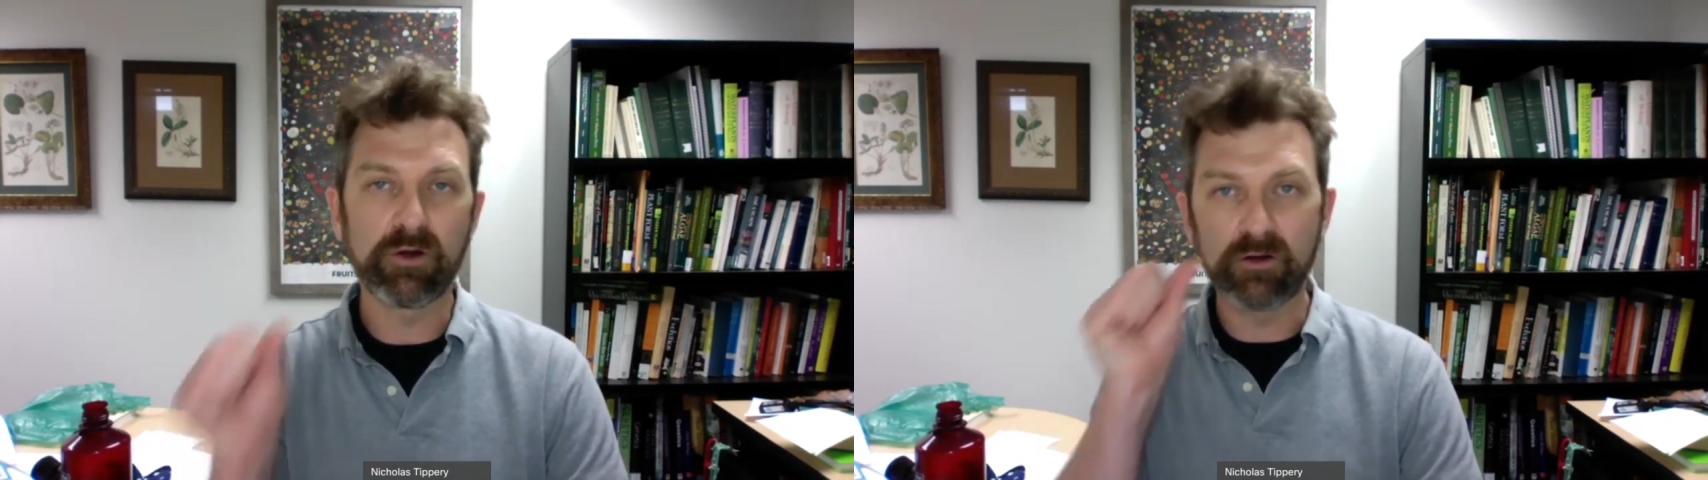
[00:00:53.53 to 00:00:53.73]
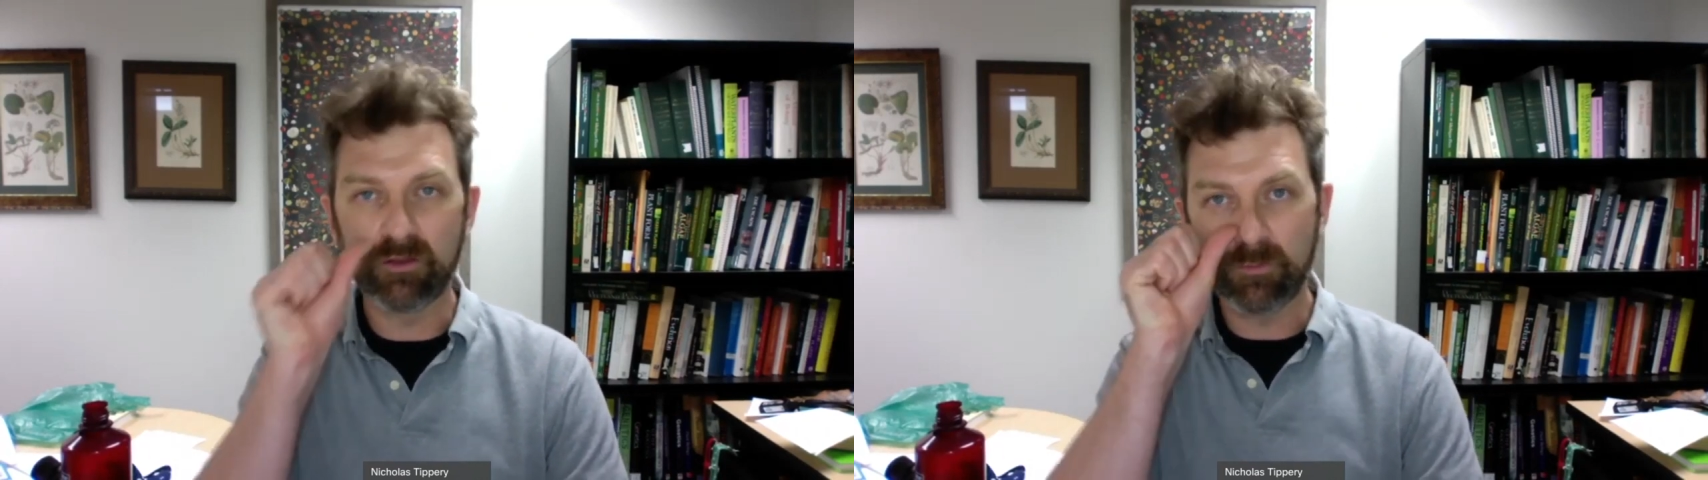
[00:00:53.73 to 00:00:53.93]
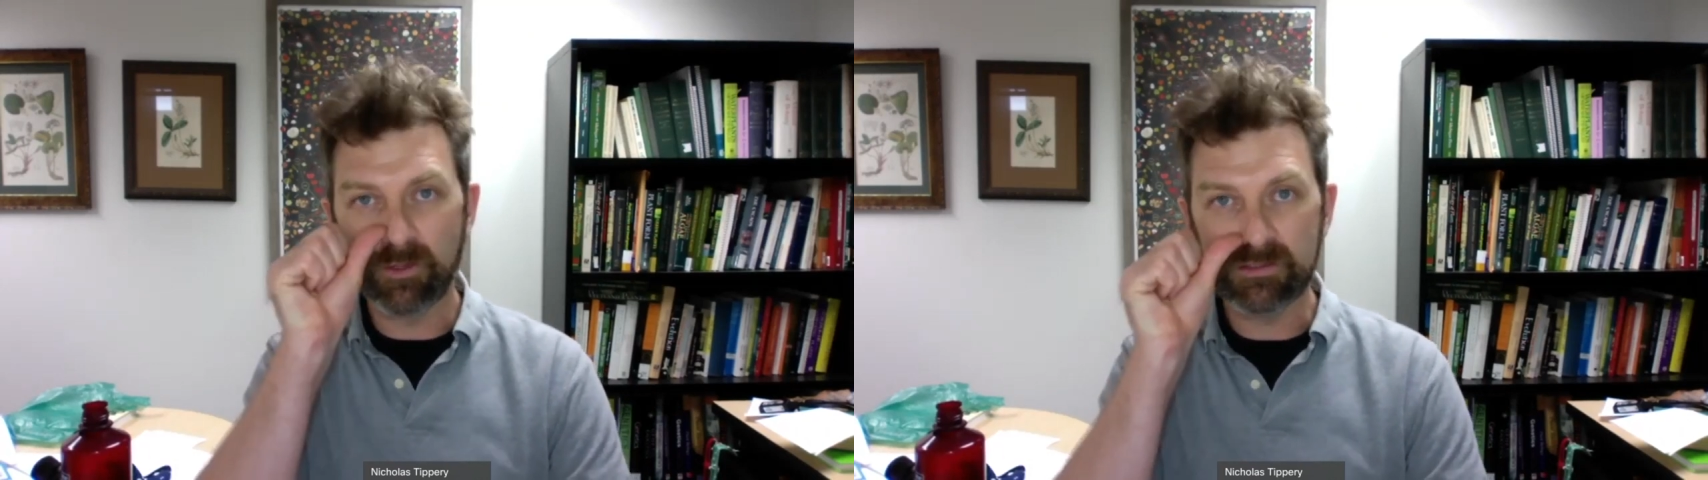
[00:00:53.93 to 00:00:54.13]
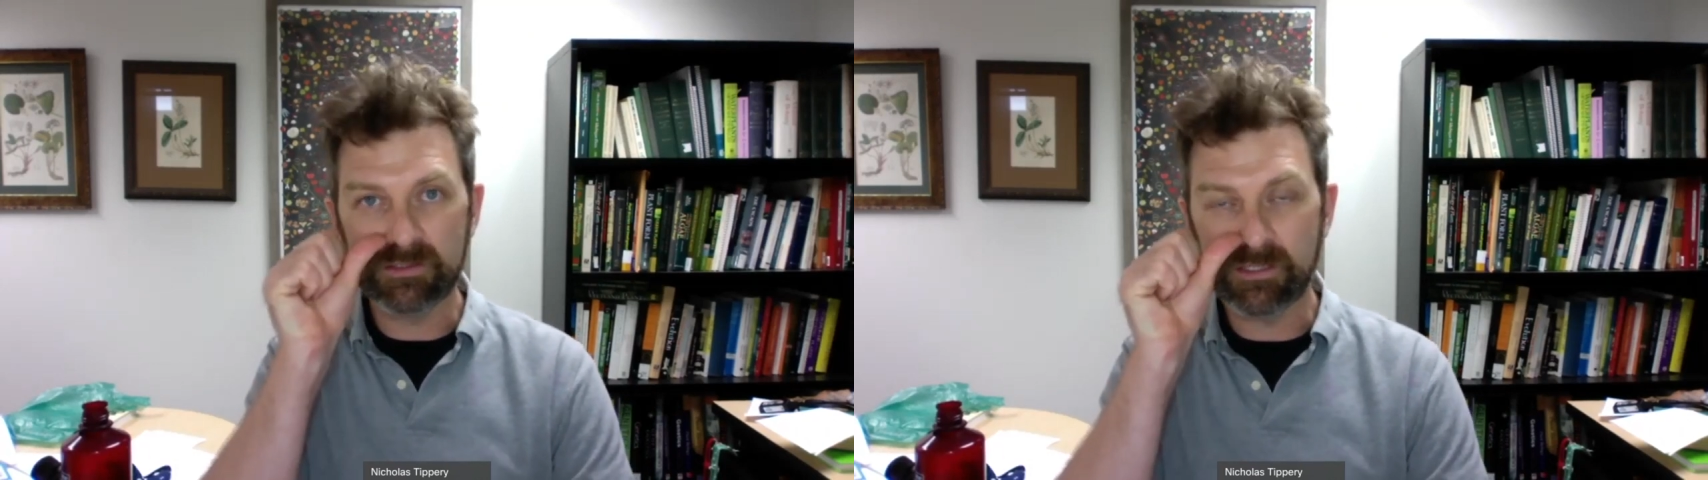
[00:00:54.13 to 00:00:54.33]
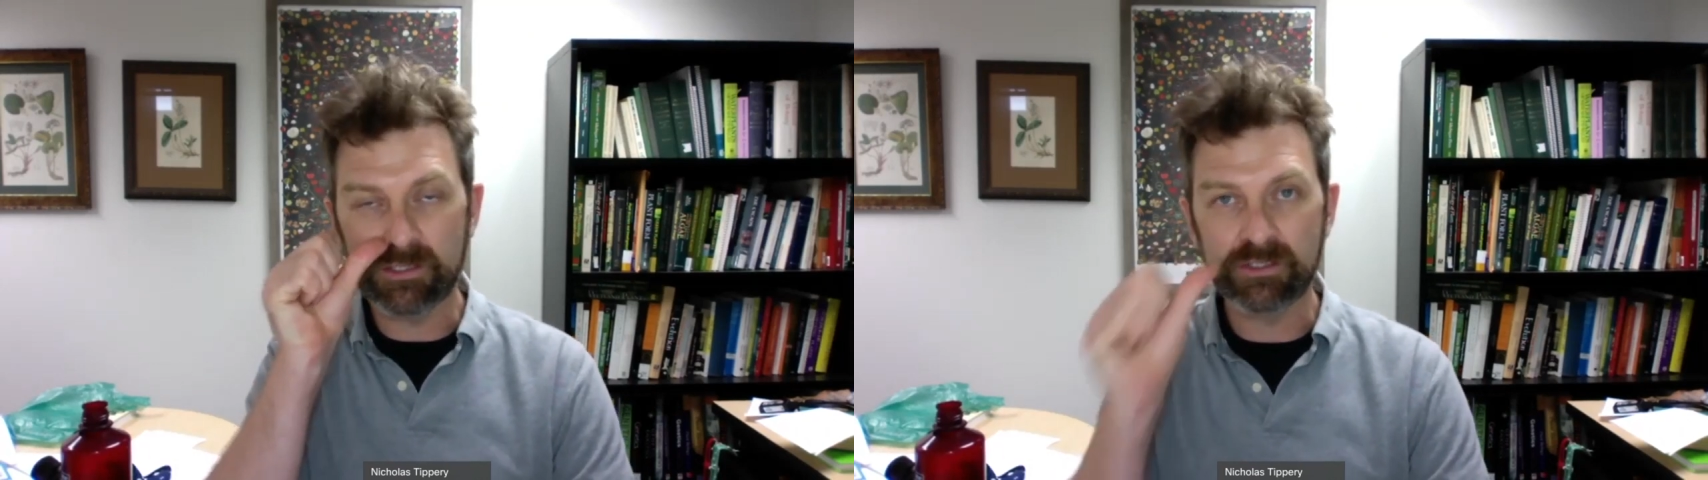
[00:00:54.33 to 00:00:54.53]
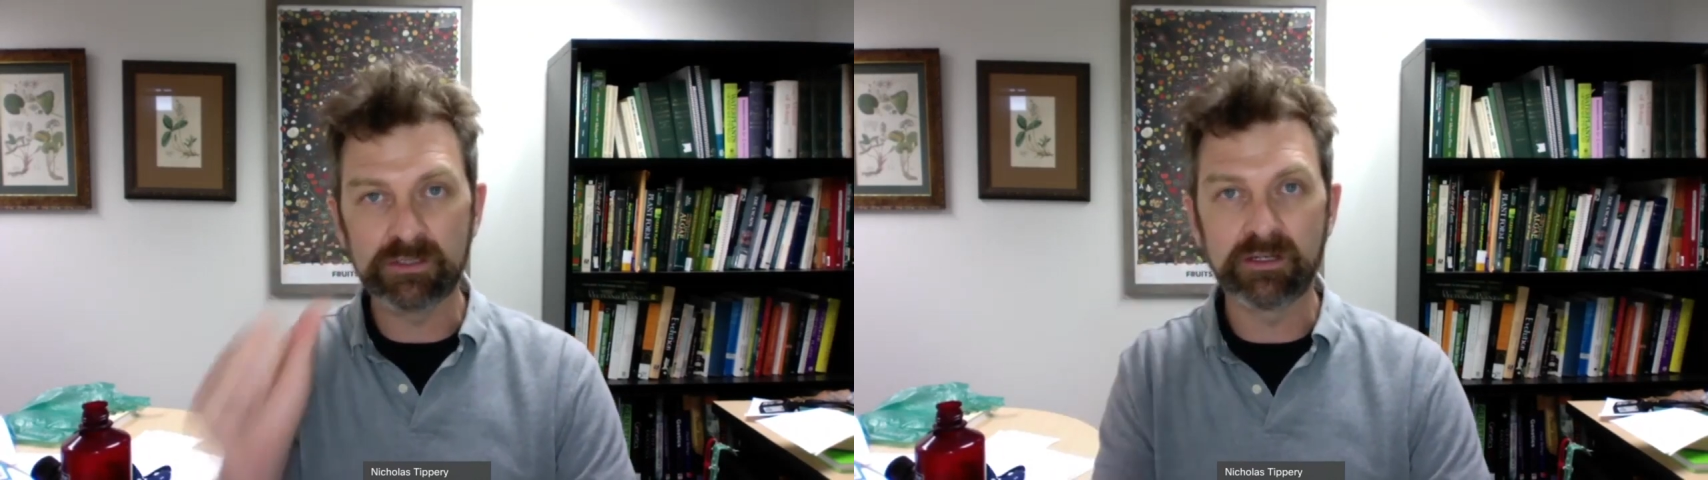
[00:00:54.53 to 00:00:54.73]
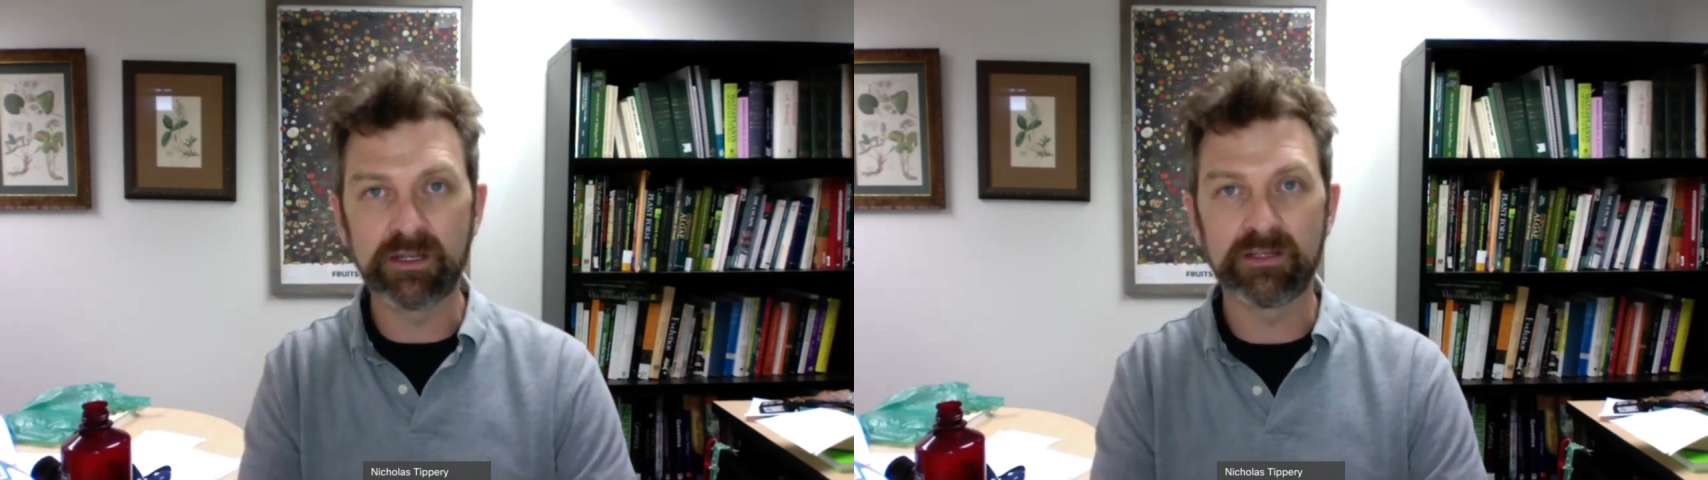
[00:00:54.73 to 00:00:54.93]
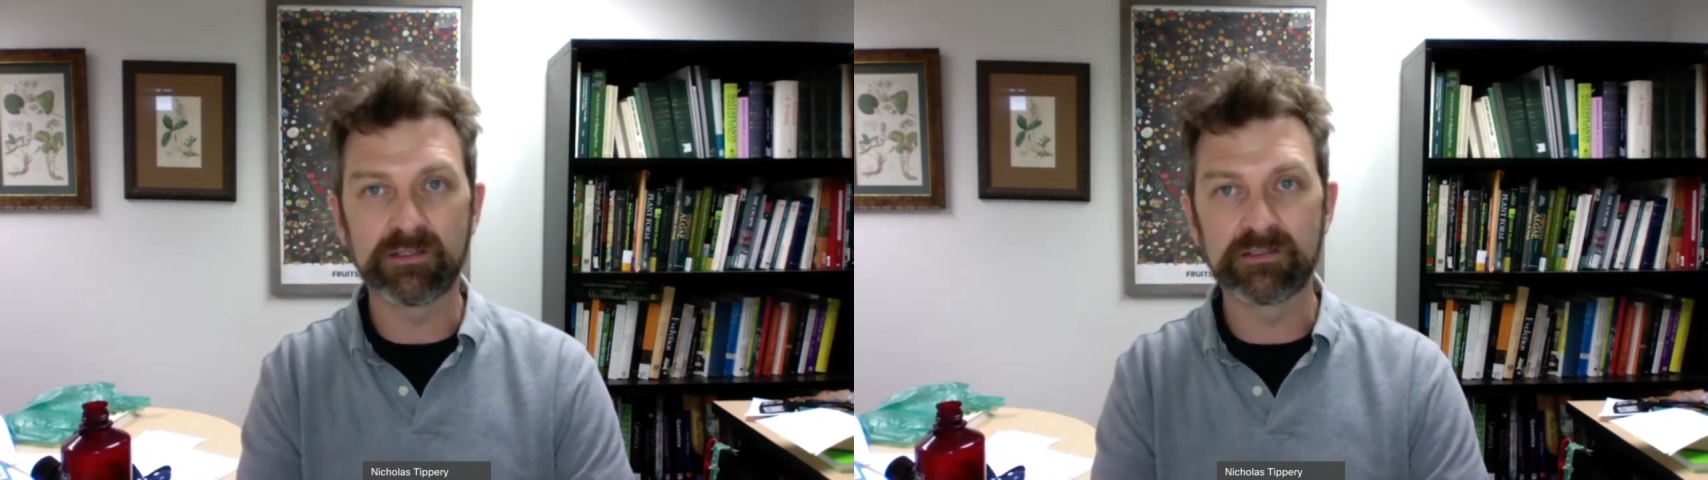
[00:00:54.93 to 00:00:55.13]
part of the presentation
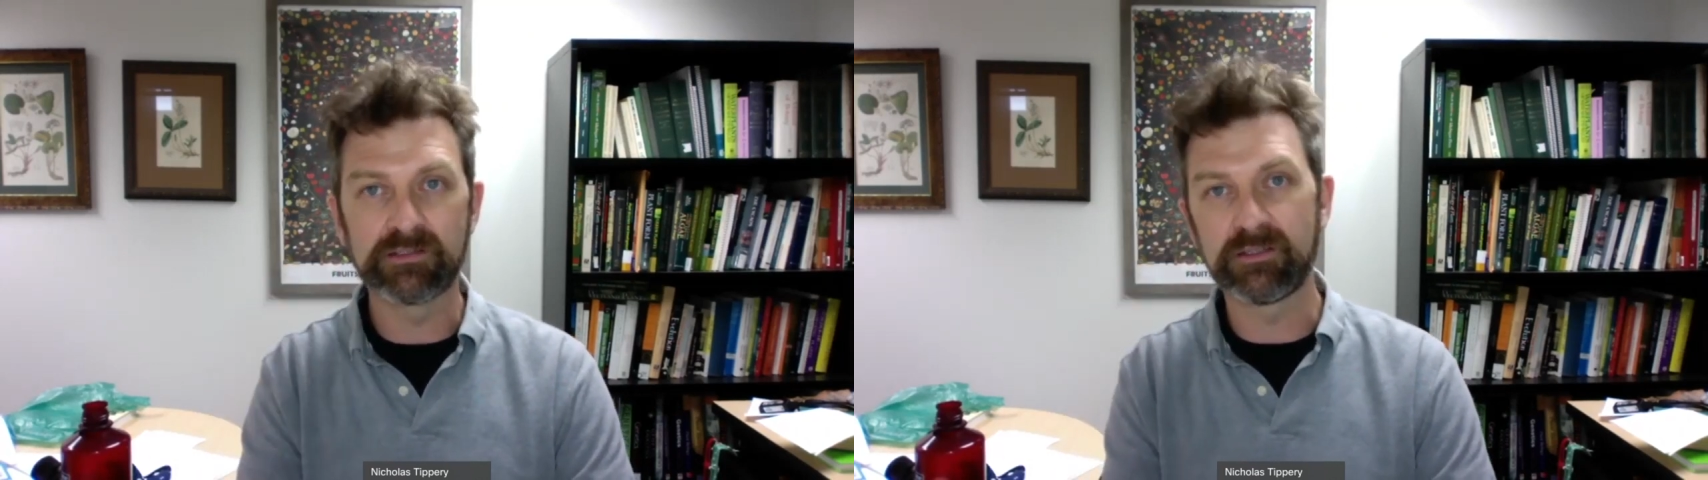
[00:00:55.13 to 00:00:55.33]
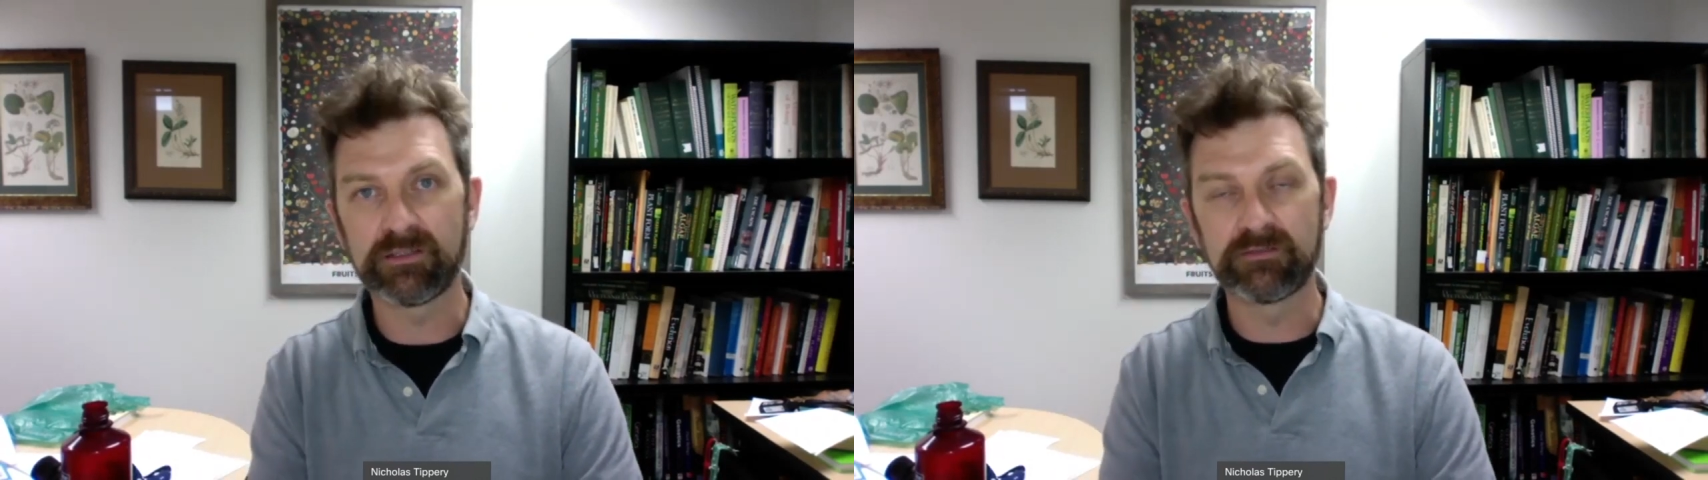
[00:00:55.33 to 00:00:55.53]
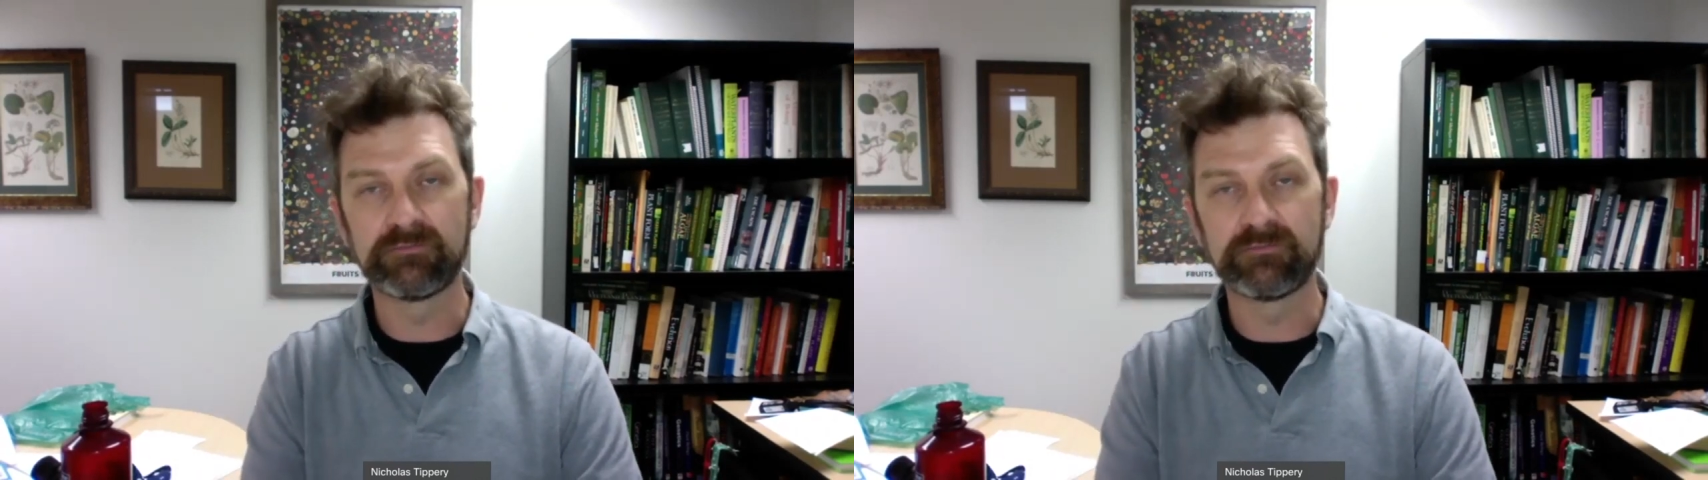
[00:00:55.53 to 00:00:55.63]
as a uh,